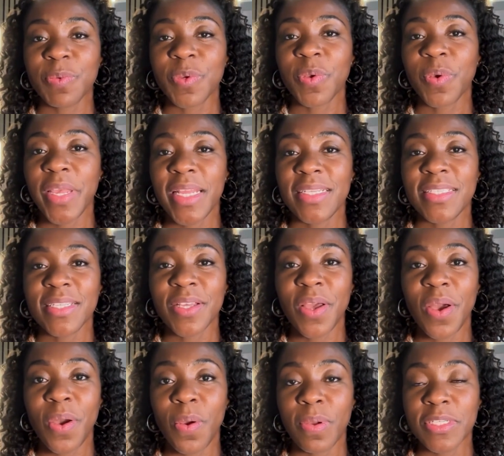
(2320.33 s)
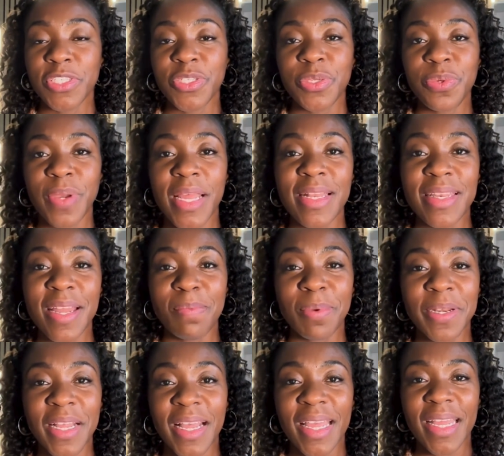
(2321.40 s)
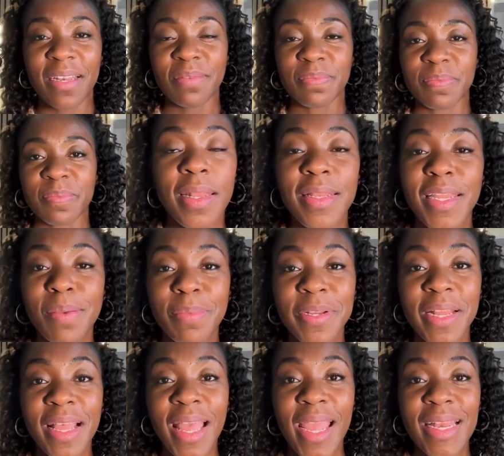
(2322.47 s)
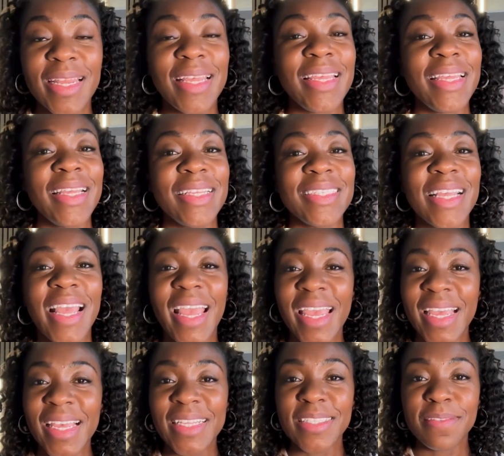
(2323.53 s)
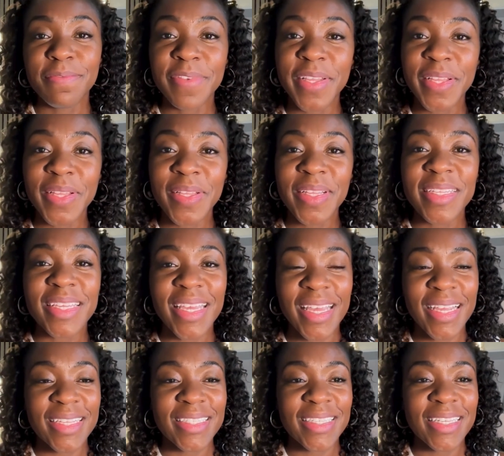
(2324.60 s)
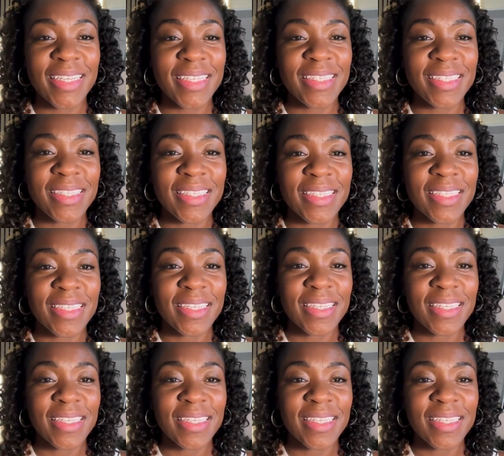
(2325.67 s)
we're going to go to number 9. Number 9 is Haysville, Kansas.